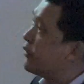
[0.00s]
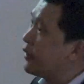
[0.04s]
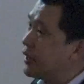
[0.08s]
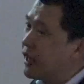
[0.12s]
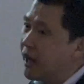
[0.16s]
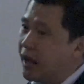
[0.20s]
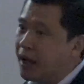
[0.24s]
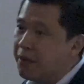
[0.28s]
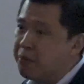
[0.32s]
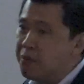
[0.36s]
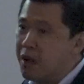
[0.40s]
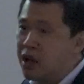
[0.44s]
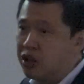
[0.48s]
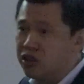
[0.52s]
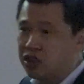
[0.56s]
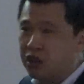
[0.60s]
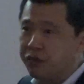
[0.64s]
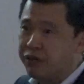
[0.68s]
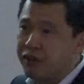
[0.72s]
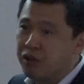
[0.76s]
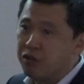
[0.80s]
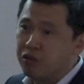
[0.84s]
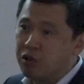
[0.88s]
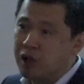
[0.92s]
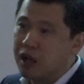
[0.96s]
Yeah, most
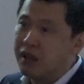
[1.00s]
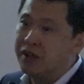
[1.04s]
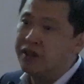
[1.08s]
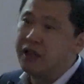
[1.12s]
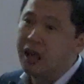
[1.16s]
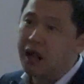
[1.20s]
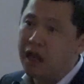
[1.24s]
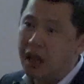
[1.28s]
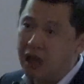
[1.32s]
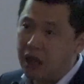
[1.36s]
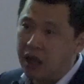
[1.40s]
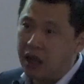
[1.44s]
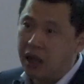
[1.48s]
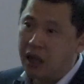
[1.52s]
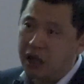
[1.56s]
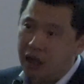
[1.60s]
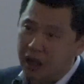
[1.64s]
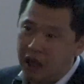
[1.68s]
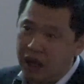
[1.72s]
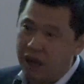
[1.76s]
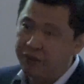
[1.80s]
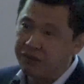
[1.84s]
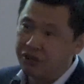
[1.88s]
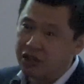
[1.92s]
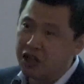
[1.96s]
of you
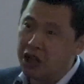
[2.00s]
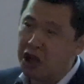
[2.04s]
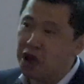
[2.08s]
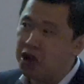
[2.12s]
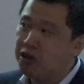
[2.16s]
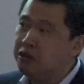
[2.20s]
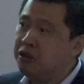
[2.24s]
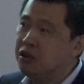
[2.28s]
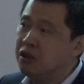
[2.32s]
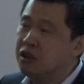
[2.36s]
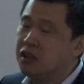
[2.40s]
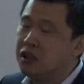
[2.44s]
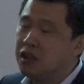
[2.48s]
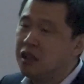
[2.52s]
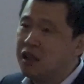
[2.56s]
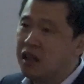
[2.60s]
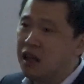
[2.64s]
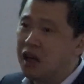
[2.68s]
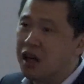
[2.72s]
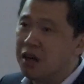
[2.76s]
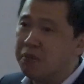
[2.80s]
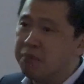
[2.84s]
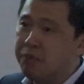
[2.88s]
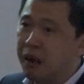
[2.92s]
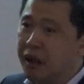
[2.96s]
have know
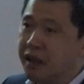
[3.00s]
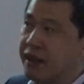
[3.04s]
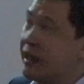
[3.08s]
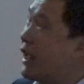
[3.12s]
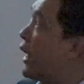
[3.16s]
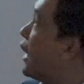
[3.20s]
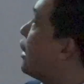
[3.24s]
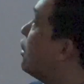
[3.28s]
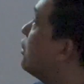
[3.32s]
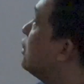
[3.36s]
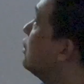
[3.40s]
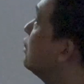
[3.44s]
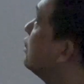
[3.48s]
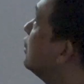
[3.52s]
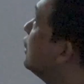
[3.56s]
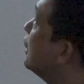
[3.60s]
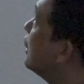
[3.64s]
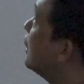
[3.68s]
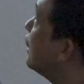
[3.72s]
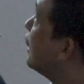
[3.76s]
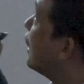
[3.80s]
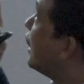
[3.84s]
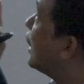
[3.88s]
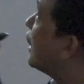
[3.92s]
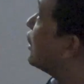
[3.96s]
by now
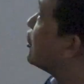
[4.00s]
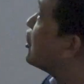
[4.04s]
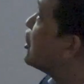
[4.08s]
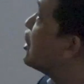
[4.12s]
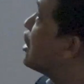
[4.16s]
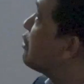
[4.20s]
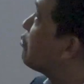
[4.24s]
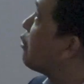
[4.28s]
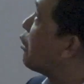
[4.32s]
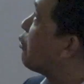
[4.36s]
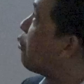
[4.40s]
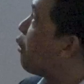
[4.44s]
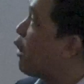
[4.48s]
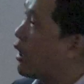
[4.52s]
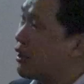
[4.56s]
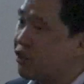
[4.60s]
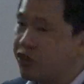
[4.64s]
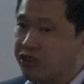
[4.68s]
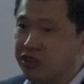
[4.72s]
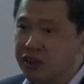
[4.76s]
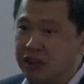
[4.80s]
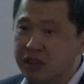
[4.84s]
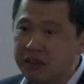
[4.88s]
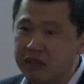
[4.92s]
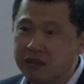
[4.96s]
the Nobel
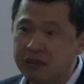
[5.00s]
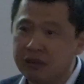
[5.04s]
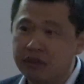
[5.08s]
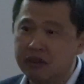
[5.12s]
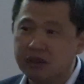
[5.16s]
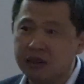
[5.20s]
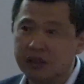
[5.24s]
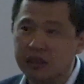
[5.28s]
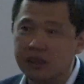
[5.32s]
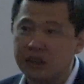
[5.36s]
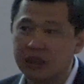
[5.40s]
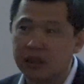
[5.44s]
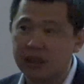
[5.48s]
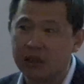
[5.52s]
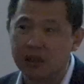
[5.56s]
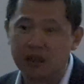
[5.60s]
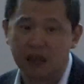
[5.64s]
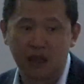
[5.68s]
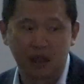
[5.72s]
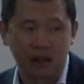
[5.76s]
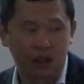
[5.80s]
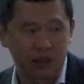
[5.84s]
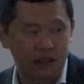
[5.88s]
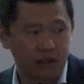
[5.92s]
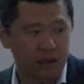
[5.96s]
Prize in
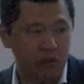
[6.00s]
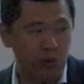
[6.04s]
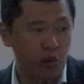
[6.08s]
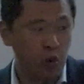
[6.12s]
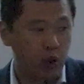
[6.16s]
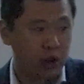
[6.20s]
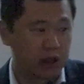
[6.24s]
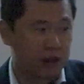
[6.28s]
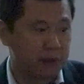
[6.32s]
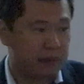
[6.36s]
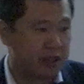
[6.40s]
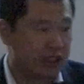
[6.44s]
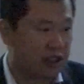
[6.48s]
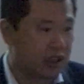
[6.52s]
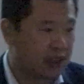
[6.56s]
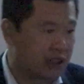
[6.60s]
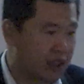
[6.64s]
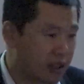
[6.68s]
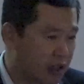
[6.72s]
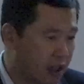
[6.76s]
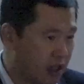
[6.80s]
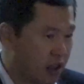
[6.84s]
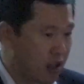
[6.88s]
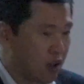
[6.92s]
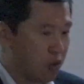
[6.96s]
World
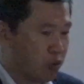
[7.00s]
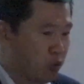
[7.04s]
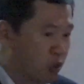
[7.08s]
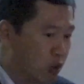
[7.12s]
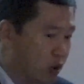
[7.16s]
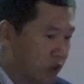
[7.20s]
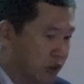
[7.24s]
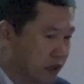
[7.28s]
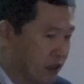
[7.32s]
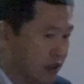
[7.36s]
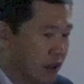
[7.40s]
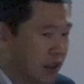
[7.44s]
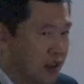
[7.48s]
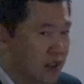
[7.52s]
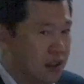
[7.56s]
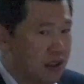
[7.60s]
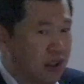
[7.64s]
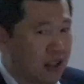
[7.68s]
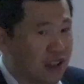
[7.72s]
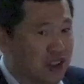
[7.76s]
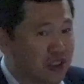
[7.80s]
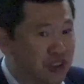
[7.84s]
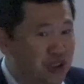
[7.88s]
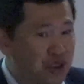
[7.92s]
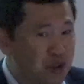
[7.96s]
Media Award.
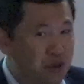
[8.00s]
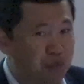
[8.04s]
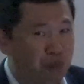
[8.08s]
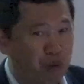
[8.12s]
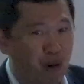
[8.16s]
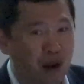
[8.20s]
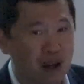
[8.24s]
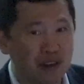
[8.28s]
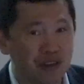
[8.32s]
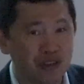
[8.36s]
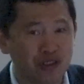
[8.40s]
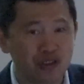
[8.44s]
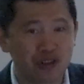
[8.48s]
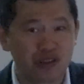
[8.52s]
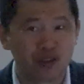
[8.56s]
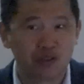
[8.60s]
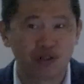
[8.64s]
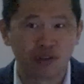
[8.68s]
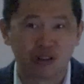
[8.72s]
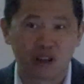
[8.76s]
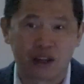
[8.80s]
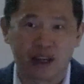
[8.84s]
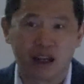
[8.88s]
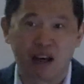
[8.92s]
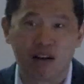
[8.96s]
Two prizes
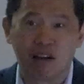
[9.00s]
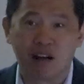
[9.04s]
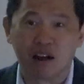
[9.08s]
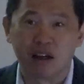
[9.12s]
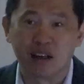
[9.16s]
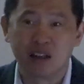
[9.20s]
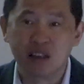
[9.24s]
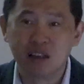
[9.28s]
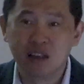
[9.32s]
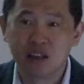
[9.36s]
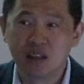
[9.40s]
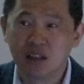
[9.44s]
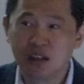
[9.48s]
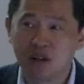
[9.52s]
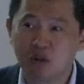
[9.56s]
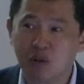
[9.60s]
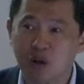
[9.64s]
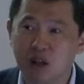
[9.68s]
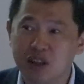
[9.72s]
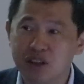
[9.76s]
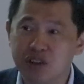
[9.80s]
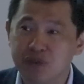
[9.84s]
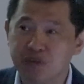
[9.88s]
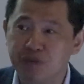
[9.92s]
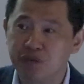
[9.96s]
is AI.
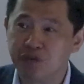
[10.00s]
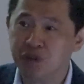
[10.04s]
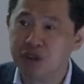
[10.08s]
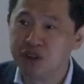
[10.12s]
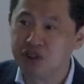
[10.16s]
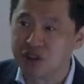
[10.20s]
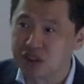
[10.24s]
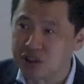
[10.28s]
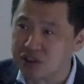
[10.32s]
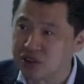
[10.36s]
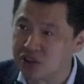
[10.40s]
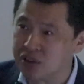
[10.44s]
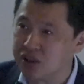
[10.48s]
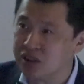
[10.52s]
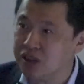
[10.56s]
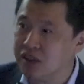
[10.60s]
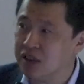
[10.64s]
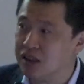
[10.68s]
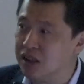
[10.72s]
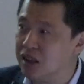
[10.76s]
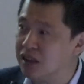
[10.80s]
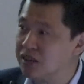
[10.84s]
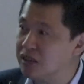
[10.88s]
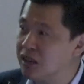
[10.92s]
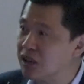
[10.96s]
One is physics,
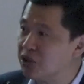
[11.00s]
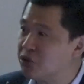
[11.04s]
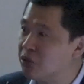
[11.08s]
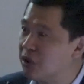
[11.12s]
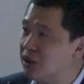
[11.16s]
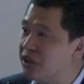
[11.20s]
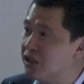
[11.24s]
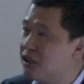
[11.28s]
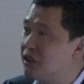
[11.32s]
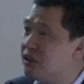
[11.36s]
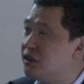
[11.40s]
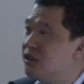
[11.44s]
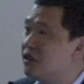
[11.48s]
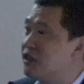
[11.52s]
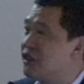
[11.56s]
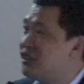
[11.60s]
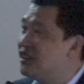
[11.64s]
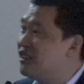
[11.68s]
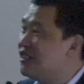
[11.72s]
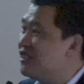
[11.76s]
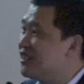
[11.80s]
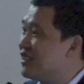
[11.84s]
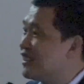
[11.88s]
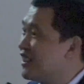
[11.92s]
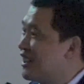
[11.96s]
and the other one
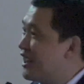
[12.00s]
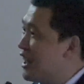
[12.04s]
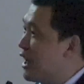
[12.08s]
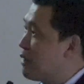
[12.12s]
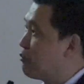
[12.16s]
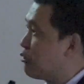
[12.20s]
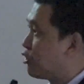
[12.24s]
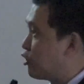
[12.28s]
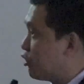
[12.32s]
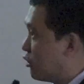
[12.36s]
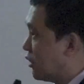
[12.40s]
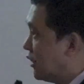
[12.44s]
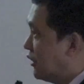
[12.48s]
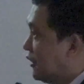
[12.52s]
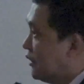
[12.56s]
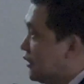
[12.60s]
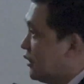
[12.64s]
in chemistry.